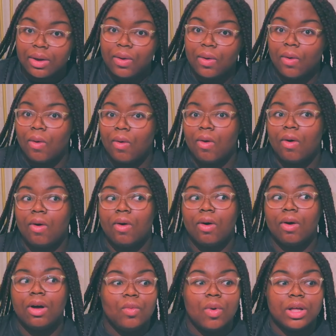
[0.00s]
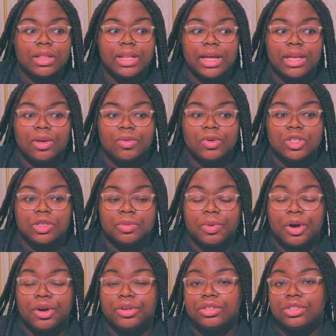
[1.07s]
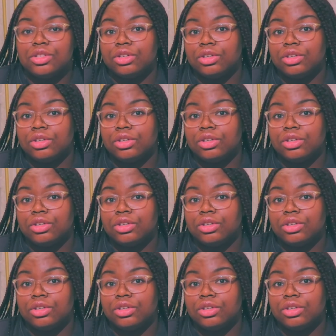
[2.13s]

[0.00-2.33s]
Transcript: or one that you were supposed to,